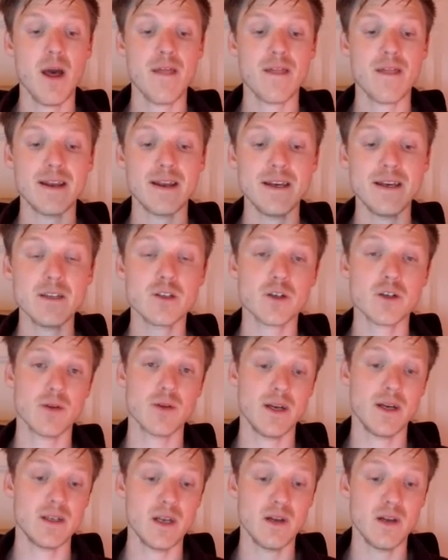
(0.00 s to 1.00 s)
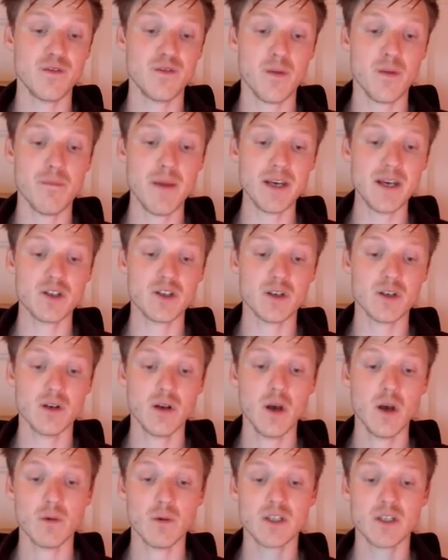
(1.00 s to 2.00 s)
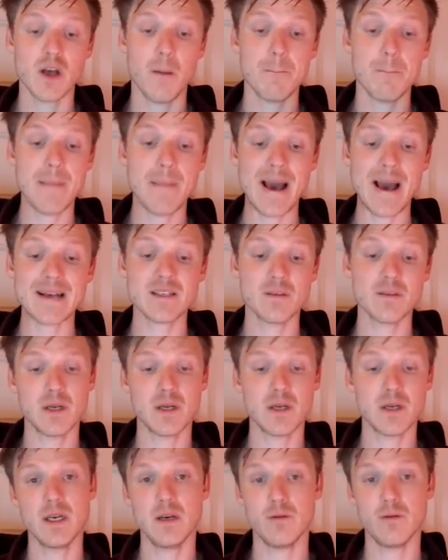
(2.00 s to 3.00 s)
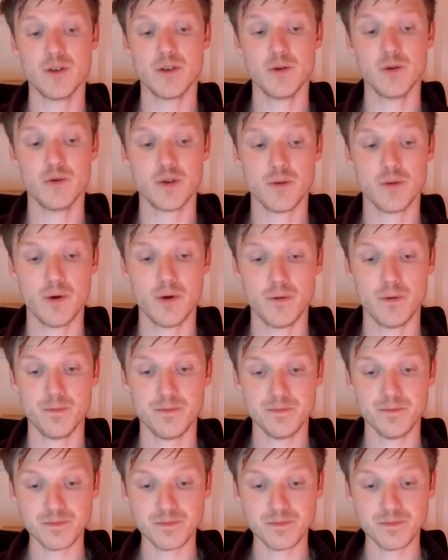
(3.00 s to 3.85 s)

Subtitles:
that integrate information which are maximally irreducible.